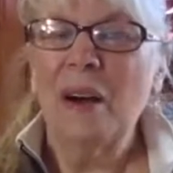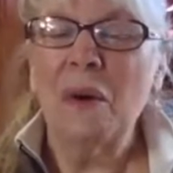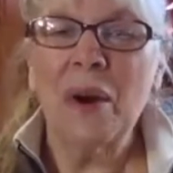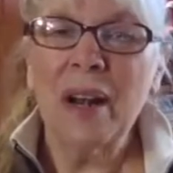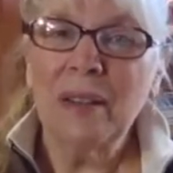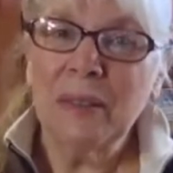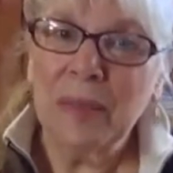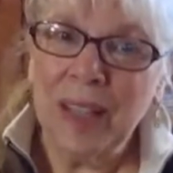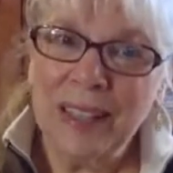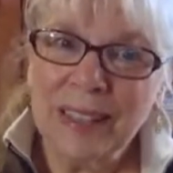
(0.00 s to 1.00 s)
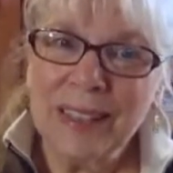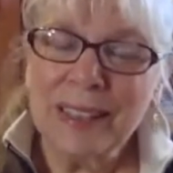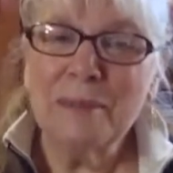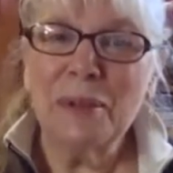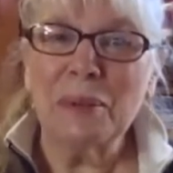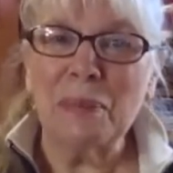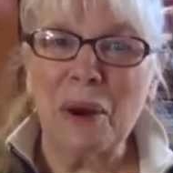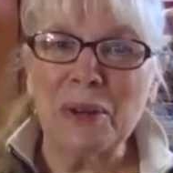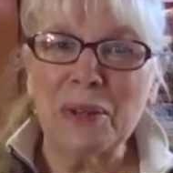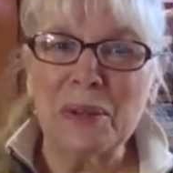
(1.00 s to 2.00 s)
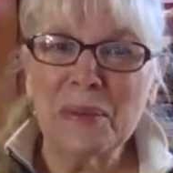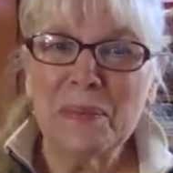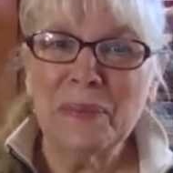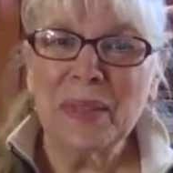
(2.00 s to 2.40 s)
Or, as I said, with a partner,